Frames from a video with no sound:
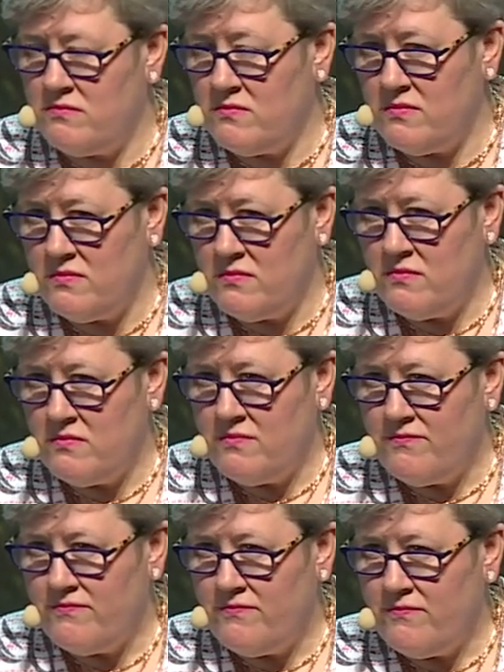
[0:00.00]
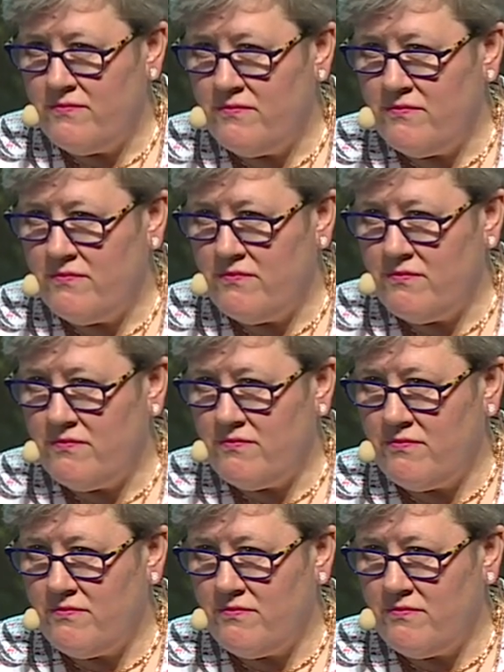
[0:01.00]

(no one is talking)